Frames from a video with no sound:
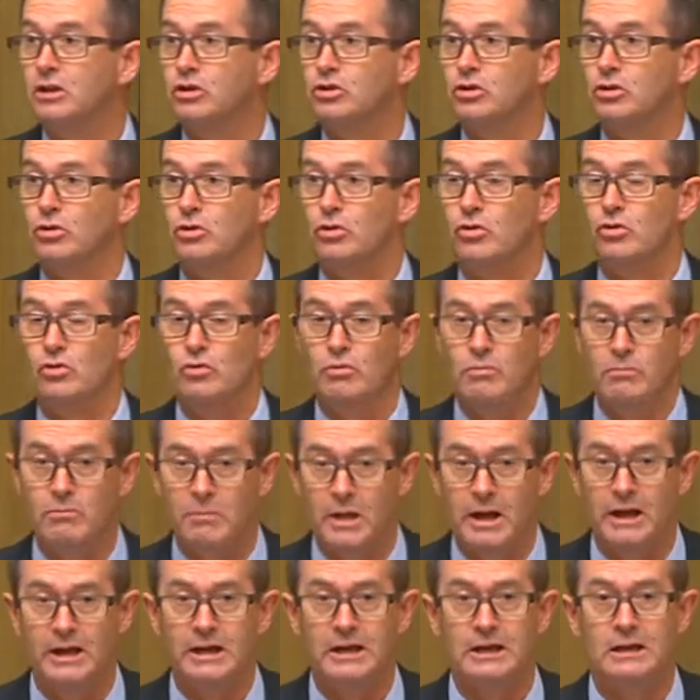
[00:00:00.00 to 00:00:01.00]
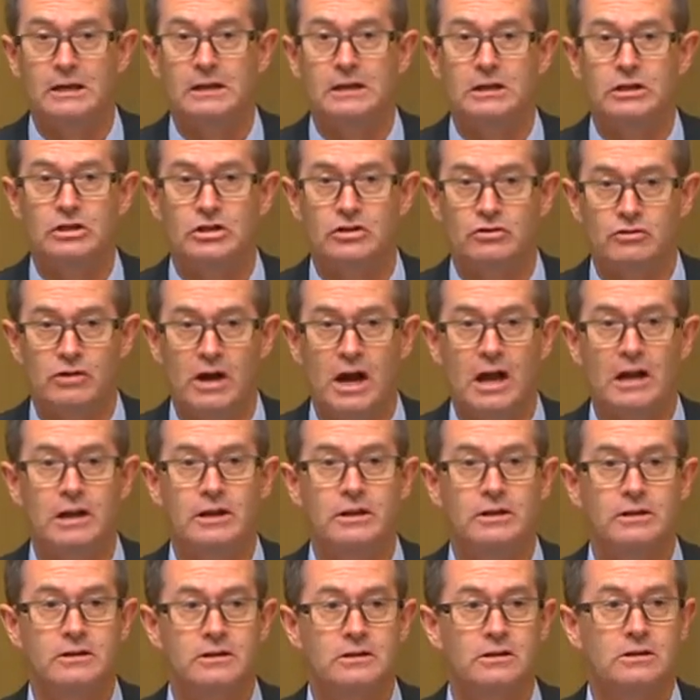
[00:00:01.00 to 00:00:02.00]
to many
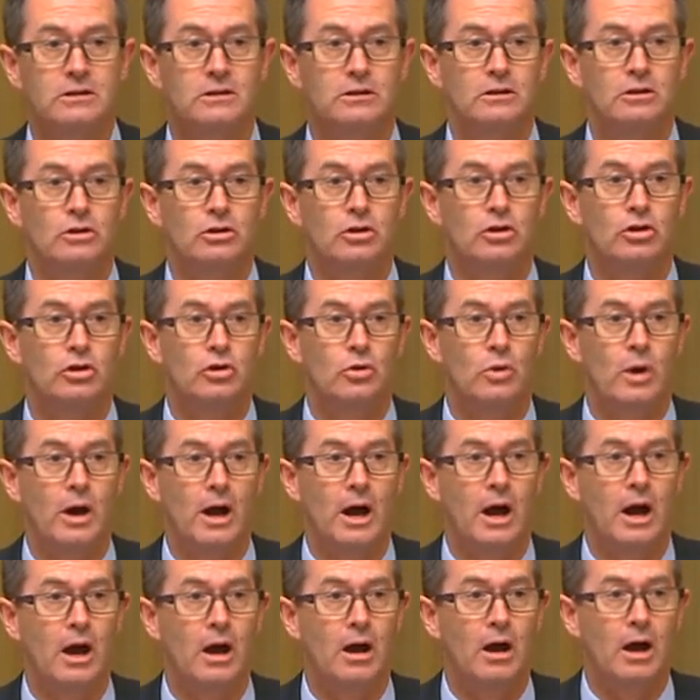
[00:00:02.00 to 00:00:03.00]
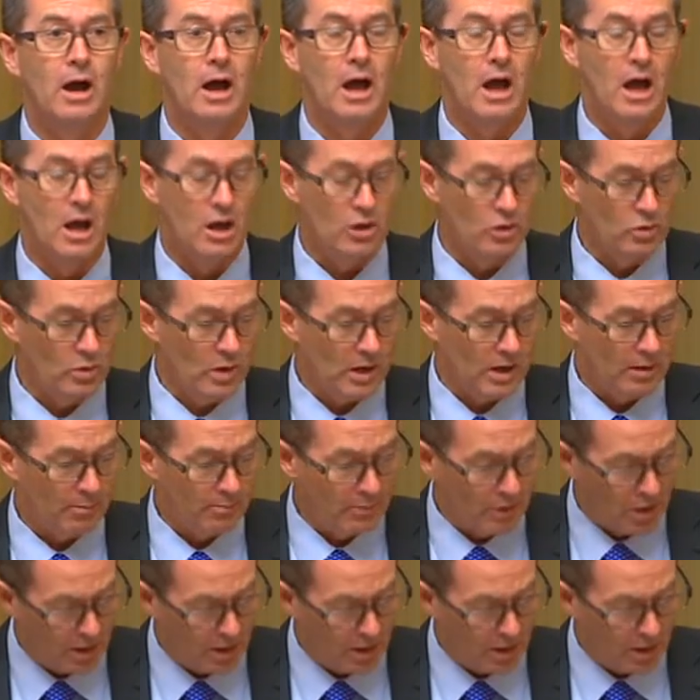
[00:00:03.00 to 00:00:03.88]
Australians who are